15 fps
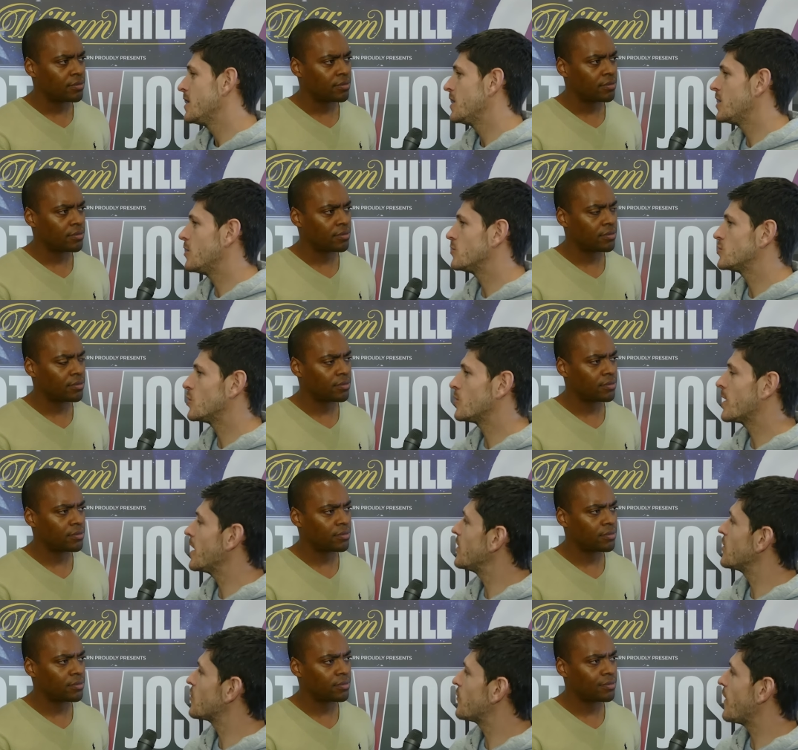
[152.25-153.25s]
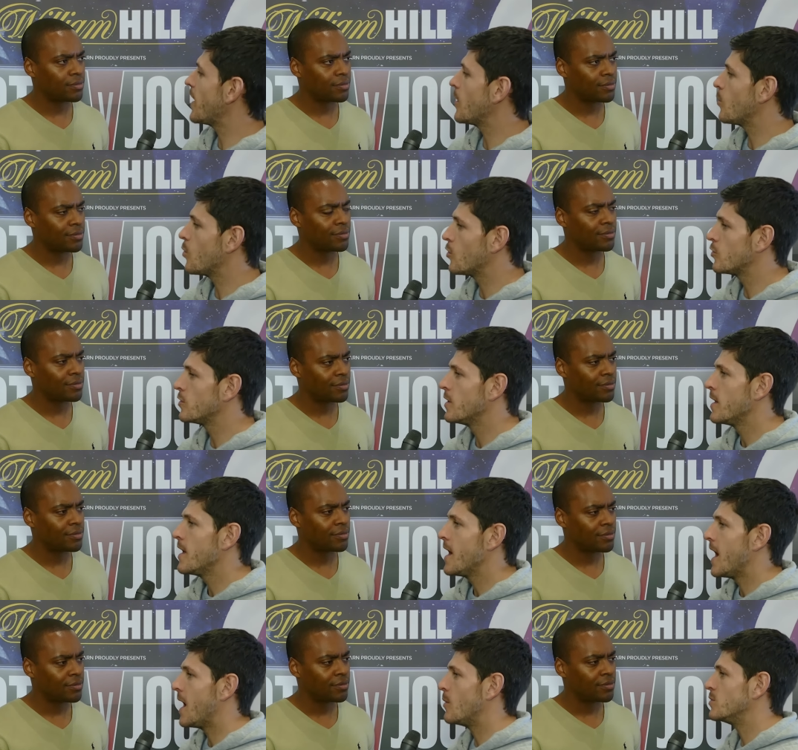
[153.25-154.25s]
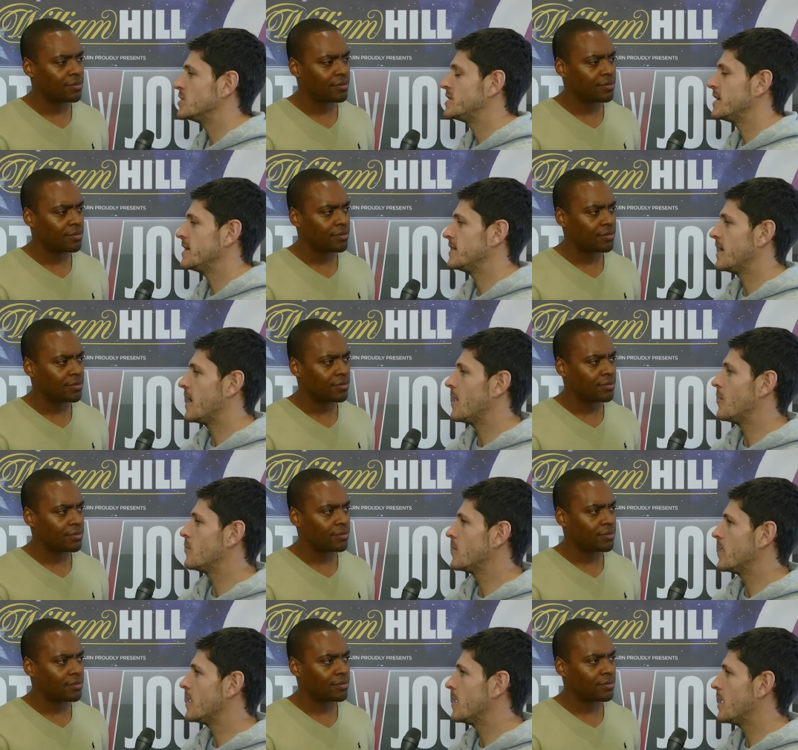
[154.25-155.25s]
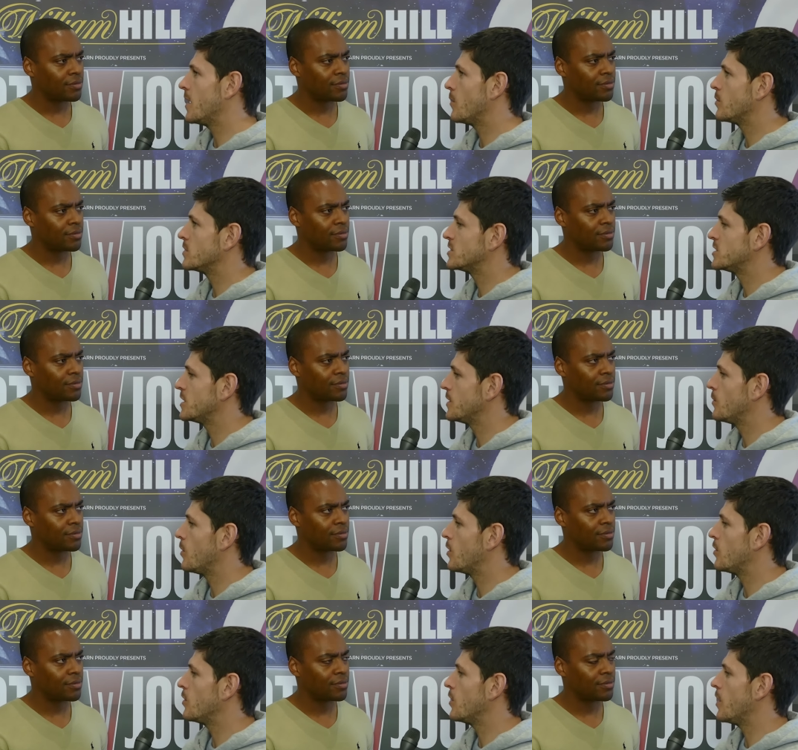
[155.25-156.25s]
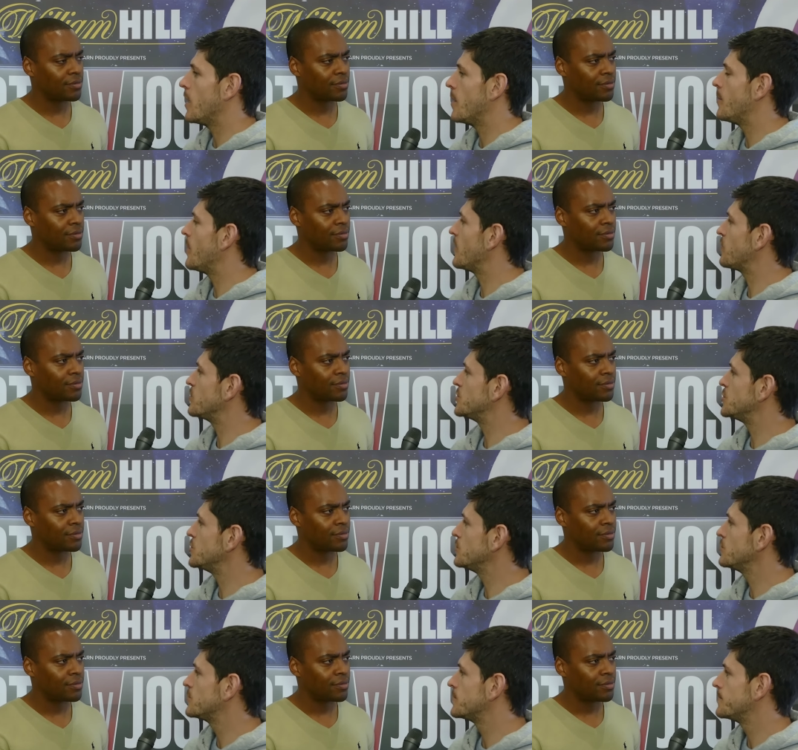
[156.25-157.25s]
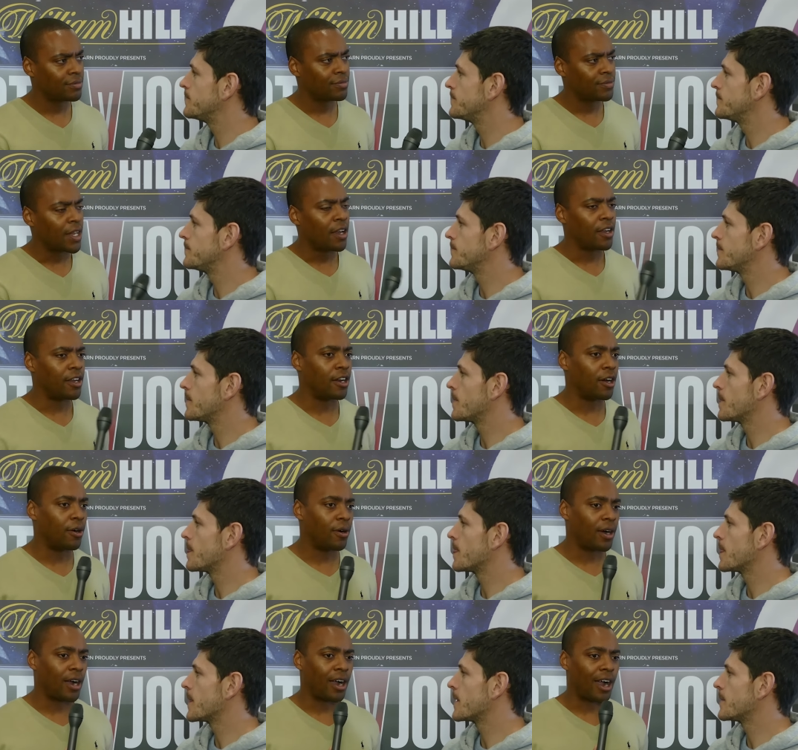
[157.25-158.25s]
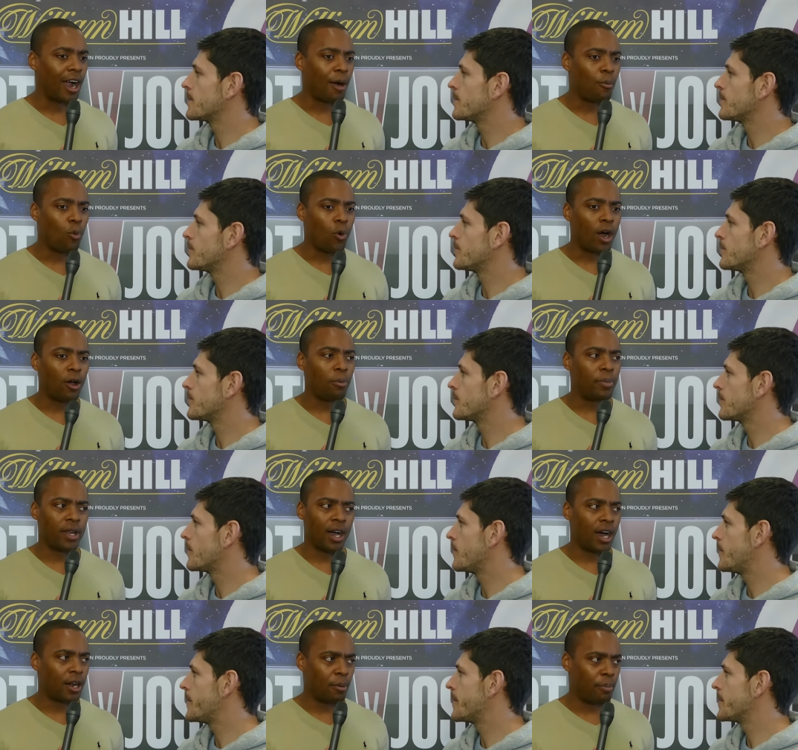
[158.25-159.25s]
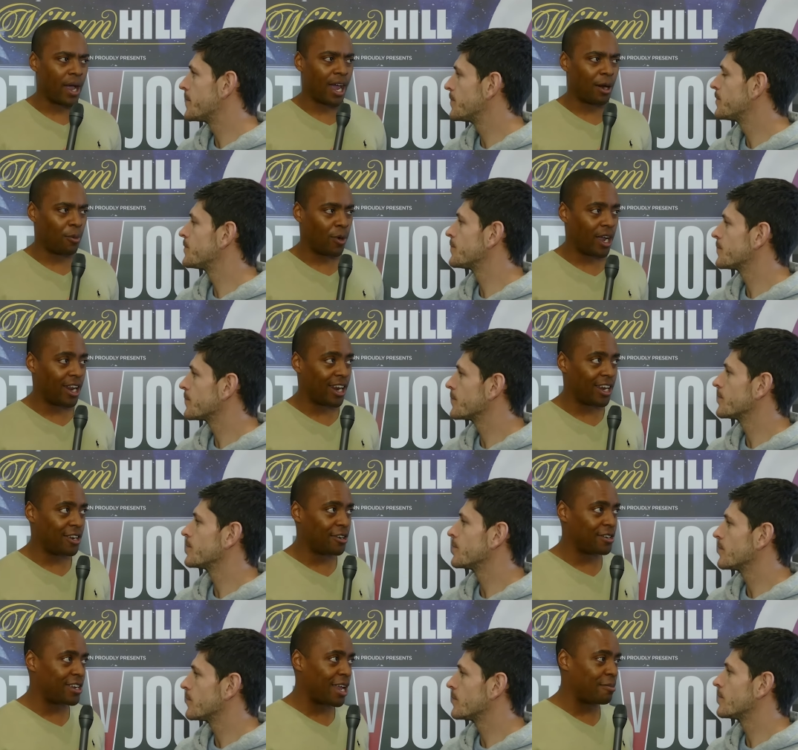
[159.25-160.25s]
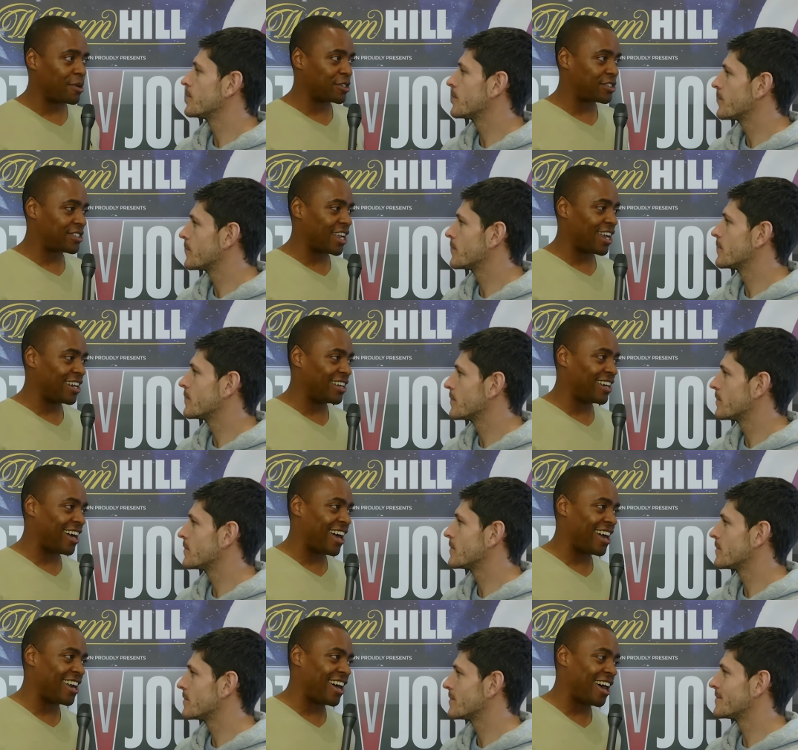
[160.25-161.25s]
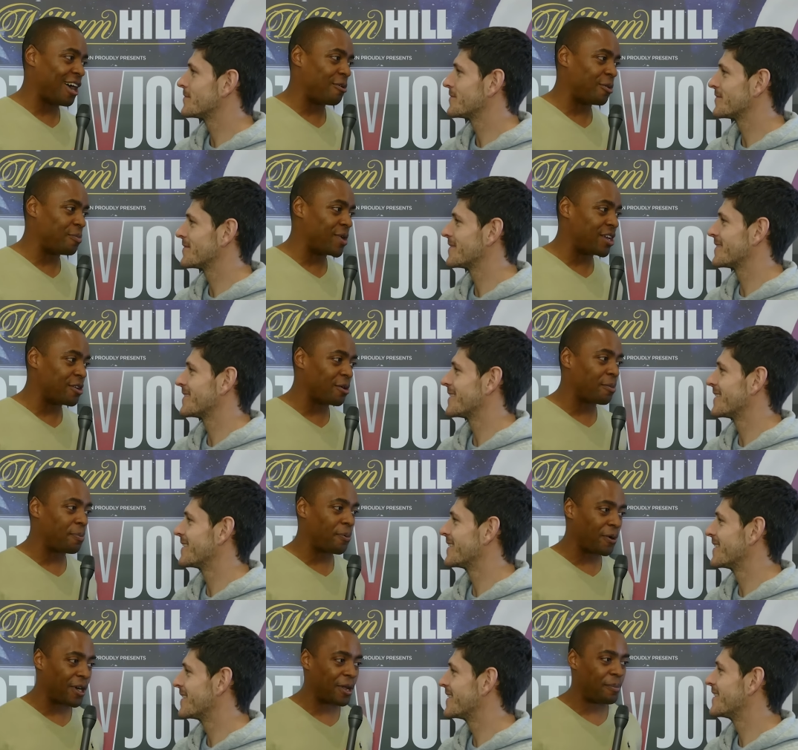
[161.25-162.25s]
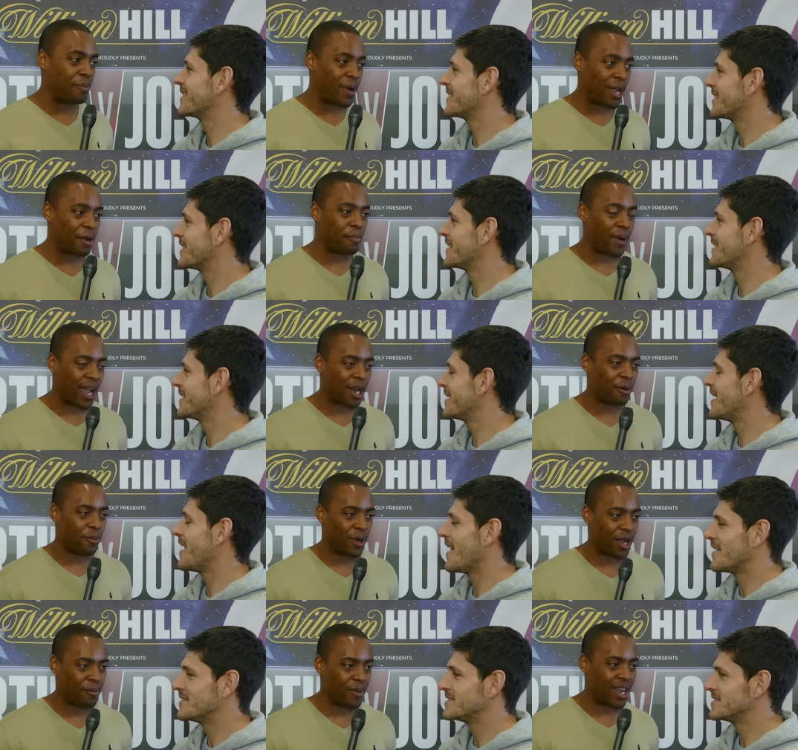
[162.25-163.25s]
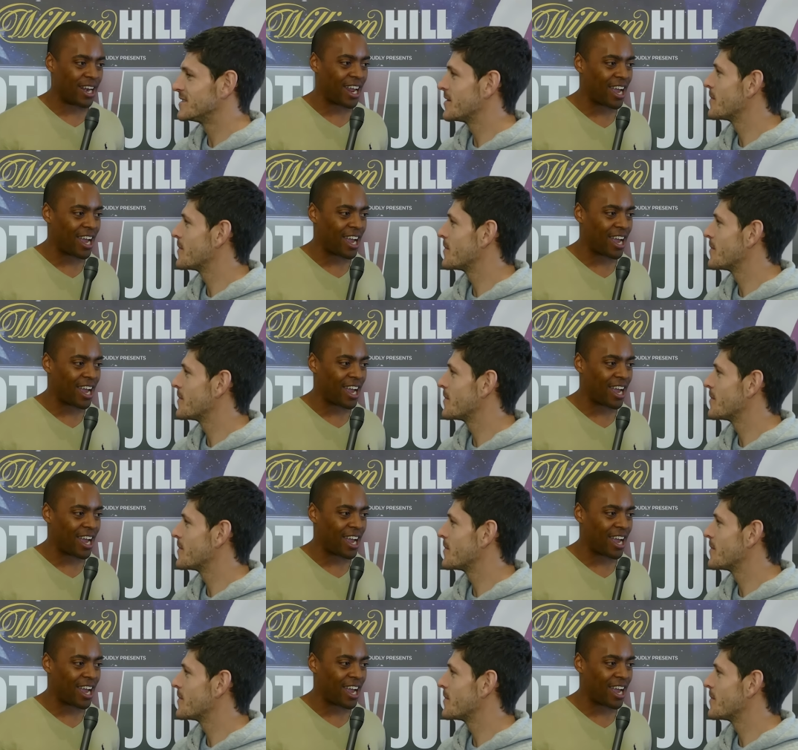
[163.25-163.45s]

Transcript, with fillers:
Speaker 1: you know, so get this fight won and we sit down uh, and we see what uh, path we choose.
Speaker 2: You know, I'm well beyond a bantamweight, and you're damn near standing eye to eye with me. You're a pretty big bantamweight, man.